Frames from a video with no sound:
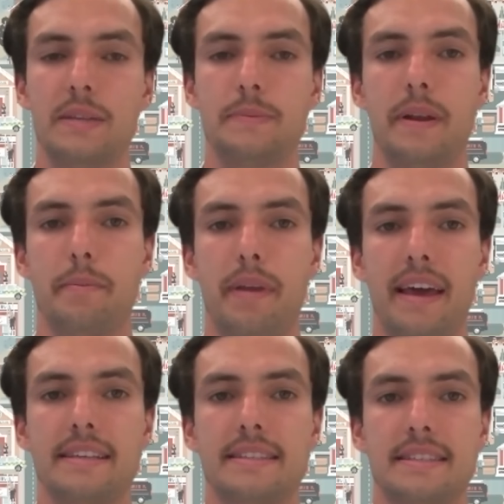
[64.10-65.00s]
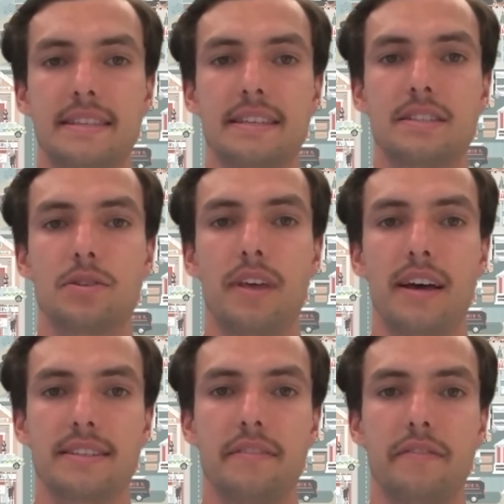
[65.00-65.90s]
has been in place since
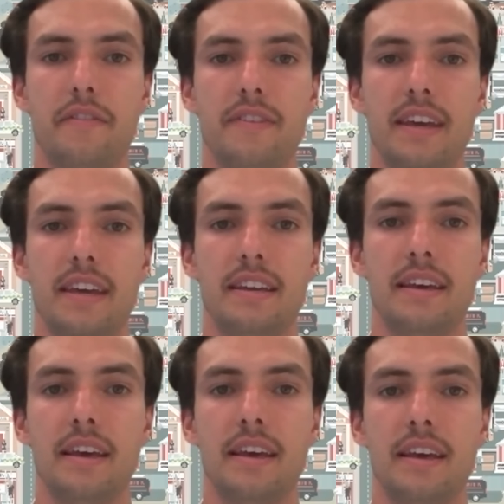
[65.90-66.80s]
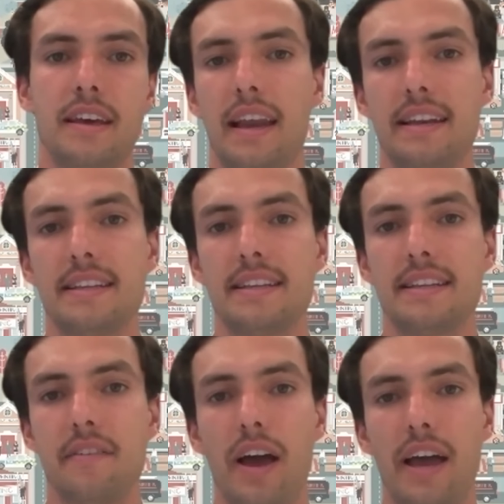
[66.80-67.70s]
2015, lenders
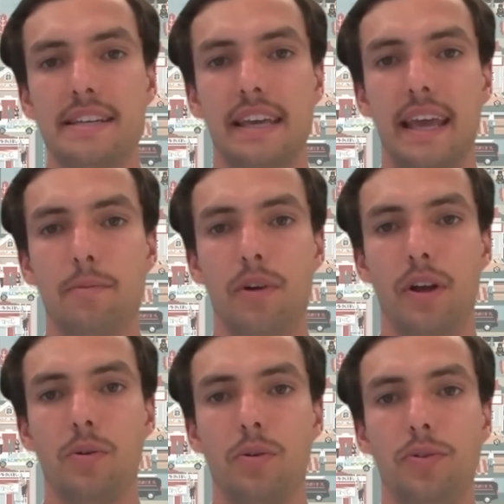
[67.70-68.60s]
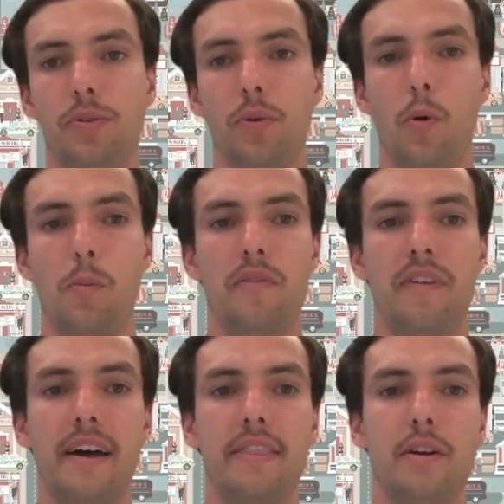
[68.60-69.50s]
have not had to keep records or
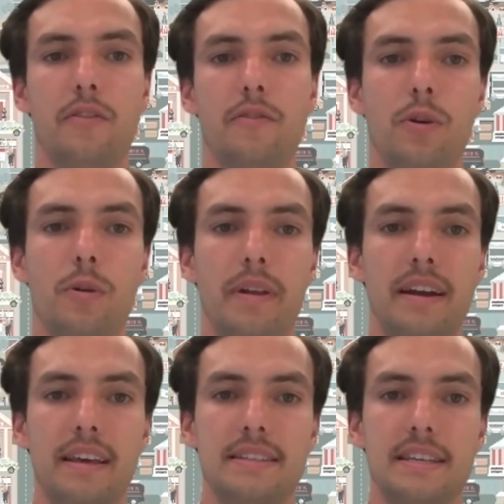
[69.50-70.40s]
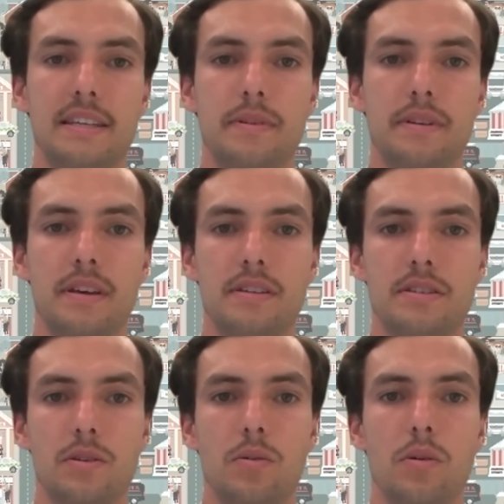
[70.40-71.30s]
provide their affordability assessment
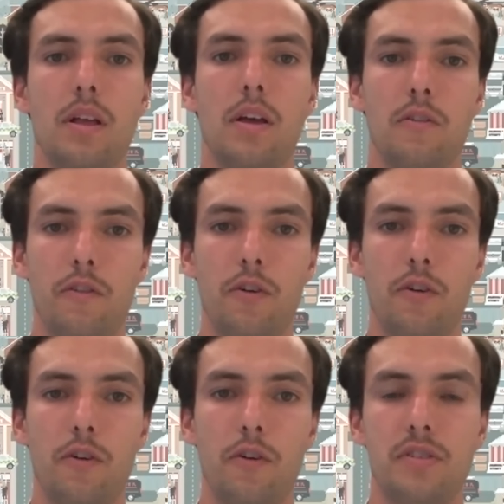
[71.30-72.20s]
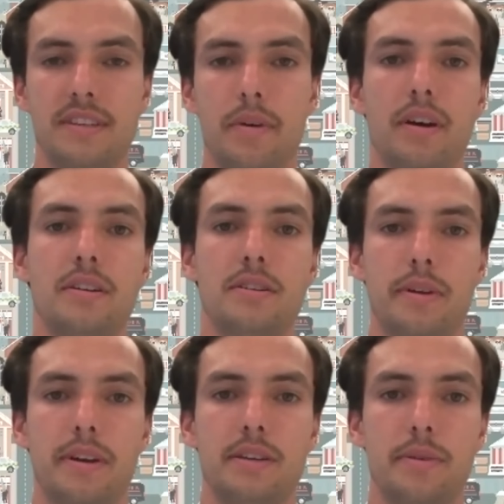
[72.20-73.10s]
until 1st of December
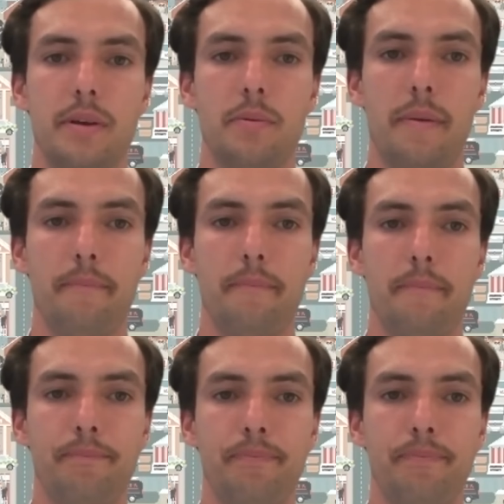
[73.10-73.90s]
2021.